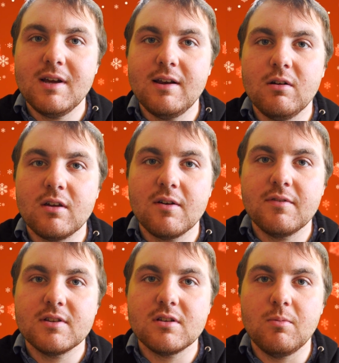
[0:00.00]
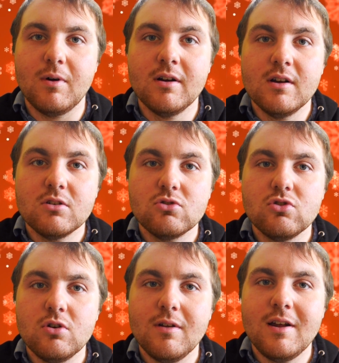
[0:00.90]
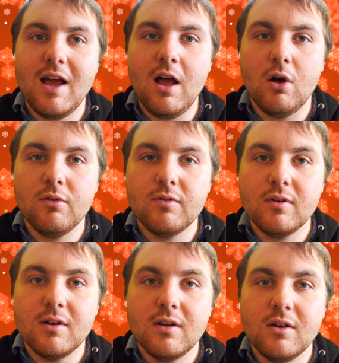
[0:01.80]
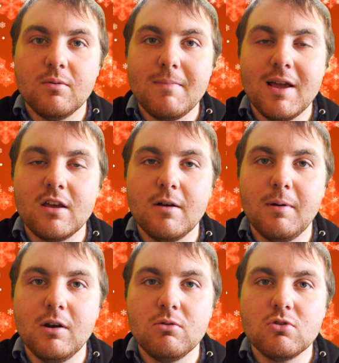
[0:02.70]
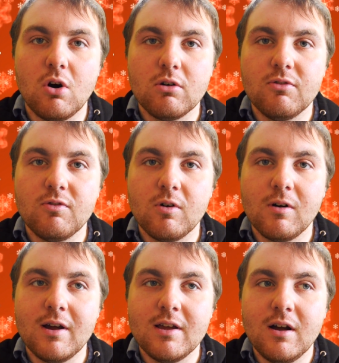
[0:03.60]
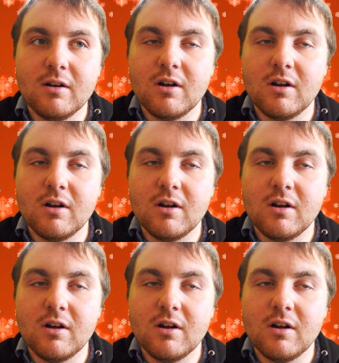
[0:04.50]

in looking for someone, saw an elf making a balloon dog for a young